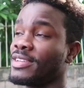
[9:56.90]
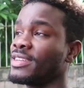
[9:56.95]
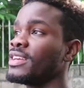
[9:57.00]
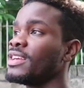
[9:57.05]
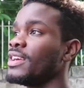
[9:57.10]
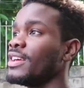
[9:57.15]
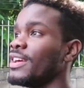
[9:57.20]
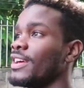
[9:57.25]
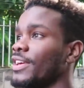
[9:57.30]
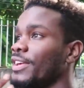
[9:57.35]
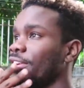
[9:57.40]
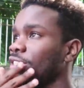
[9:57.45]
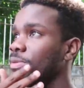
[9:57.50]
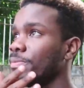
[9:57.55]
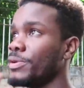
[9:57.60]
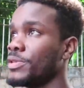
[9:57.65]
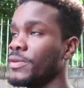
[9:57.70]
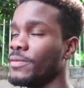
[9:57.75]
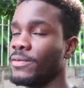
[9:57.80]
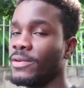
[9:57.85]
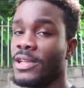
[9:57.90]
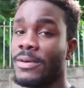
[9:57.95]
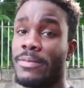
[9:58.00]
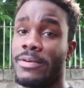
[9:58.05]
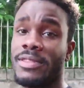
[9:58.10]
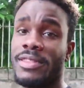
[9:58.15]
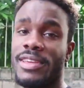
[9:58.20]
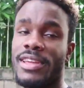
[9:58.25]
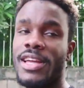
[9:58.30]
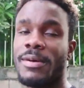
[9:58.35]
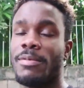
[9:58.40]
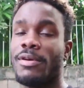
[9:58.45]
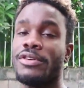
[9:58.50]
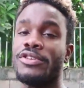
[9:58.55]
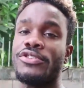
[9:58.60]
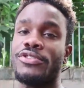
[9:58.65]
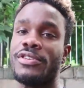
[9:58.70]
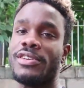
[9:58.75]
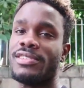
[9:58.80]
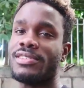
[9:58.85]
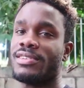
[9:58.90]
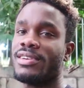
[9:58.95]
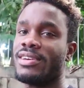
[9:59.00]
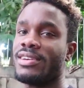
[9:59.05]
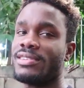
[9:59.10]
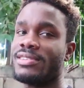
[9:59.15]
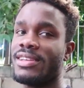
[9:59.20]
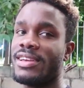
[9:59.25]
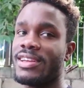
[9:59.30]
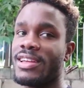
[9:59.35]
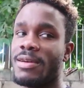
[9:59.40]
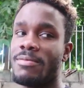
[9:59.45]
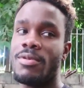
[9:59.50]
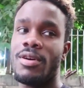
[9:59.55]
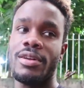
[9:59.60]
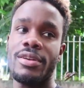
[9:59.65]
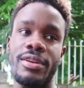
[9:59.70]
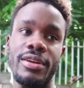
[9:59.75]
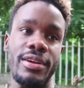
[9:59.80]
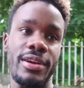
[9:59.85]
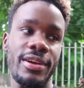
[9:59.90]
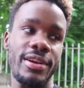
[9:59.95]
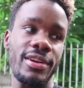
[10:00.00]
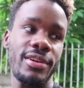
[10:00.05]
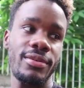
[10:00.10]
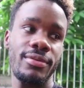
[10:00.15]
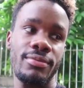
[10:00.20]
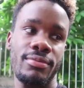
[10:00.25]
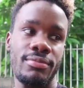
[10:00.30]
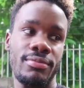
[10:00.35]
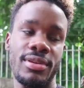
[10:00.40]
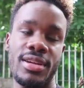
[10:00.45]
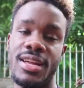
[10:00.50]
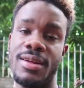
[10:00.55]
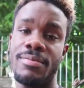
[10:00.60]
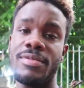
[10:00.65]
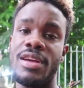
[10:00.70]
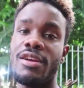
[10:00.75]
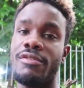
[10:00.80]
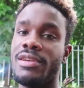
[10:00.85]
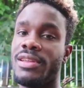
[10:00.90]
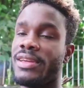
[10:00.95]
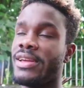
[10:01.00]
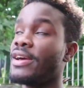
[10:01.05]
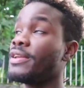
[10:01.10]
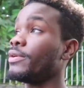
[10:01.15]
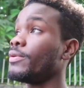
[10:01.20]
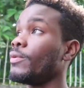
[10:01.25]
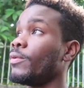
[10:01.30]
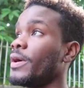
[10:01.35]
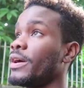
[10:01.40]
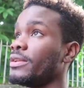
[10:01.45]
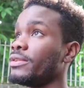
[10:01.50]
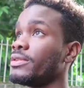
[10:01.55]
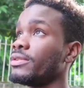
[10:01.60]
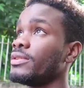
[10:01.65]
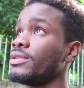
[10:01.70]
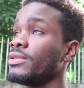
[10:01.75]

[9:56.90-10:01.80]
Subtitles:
But here's the beautiful thing about trees, guys. Like, I'm under here, and I'm not really getting wet,